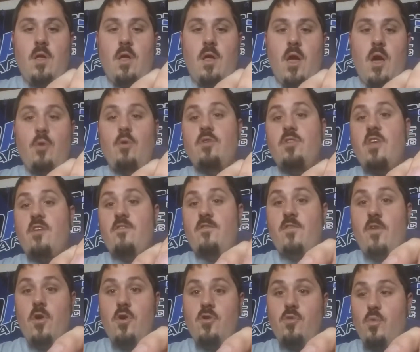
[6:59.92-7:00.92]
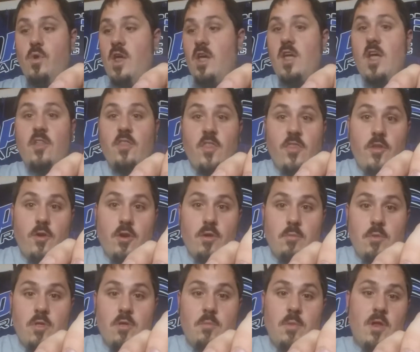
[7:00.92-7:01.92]
I was at first, when I got the
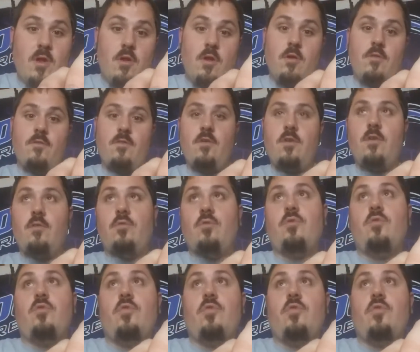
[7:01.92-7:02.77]
30mm, I was